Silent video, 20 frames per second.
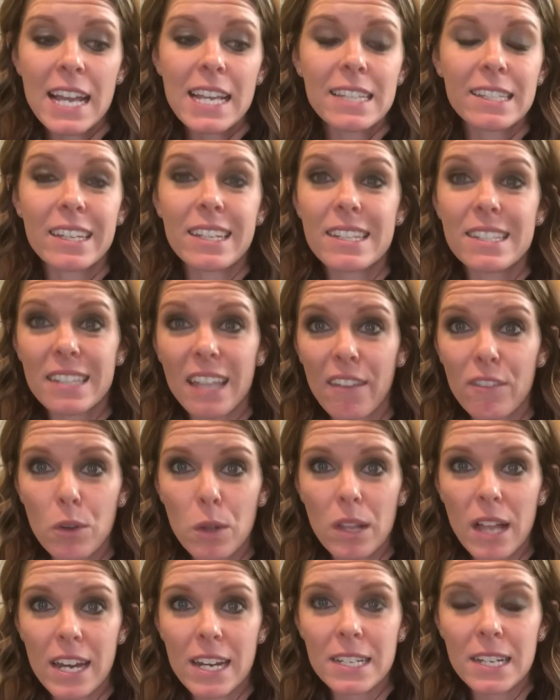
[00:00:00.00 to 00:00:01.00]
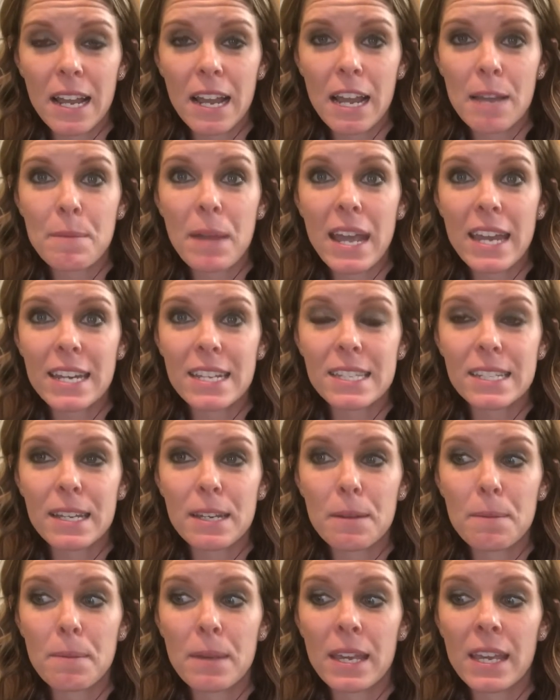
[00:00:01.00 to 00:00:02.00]
It's going to save you a lot of time, and it's
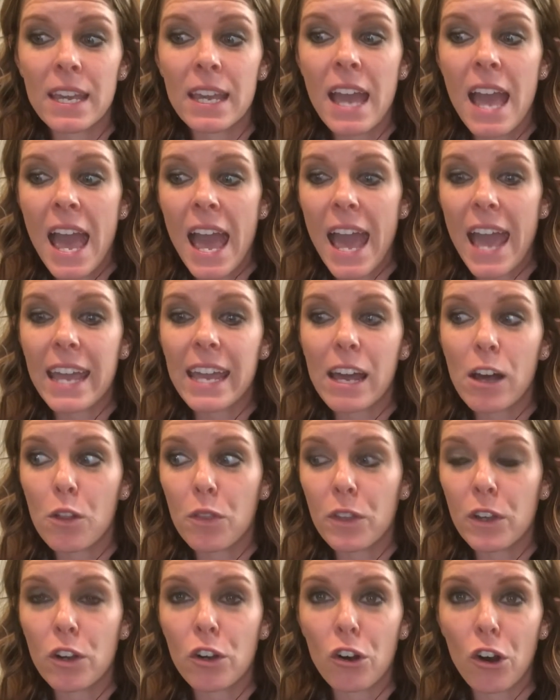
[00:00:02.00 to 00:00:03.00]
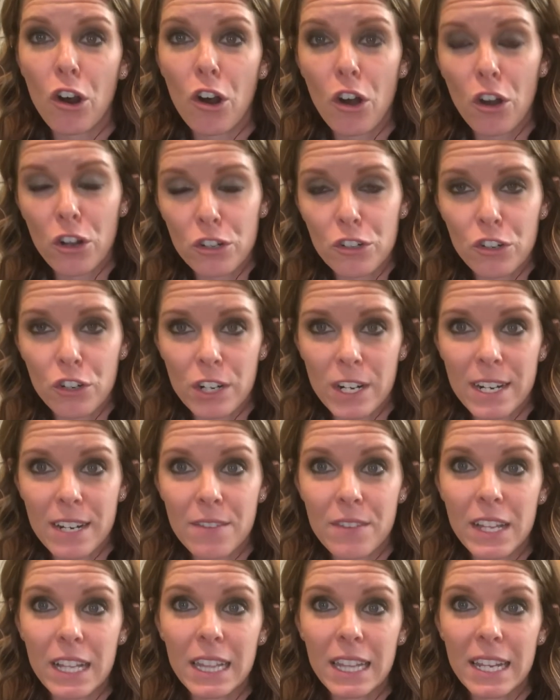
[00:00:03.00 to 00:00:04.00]
going to be a healthier
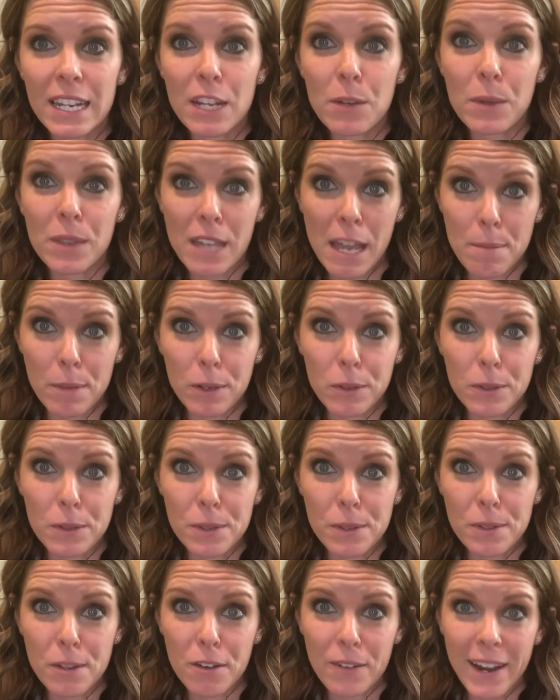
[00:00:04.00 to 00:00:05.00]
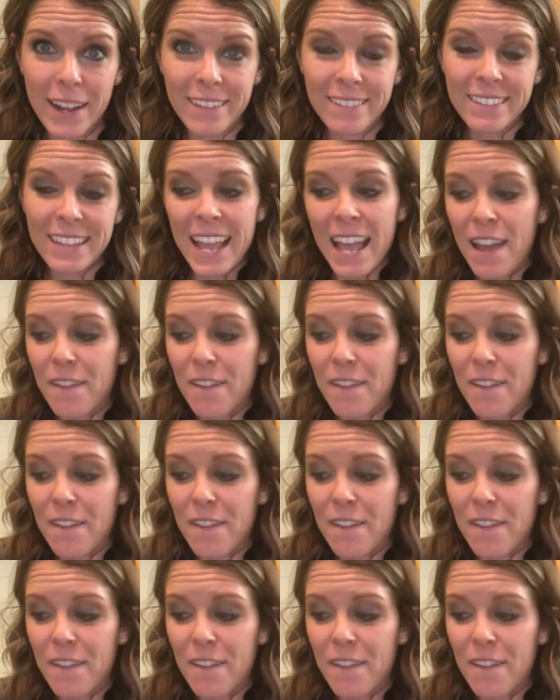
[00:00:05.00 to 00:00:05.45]
alternative than cleaning with chemicals, all right?